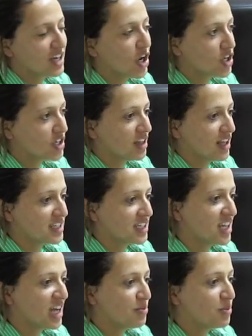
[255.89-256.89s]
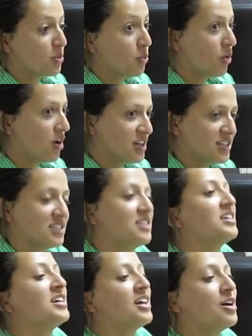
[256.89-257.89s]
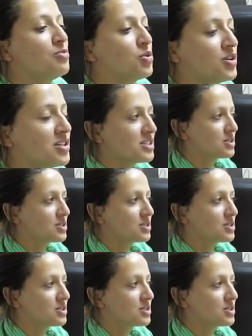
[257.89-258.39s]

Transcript: art collecting couple want a Morris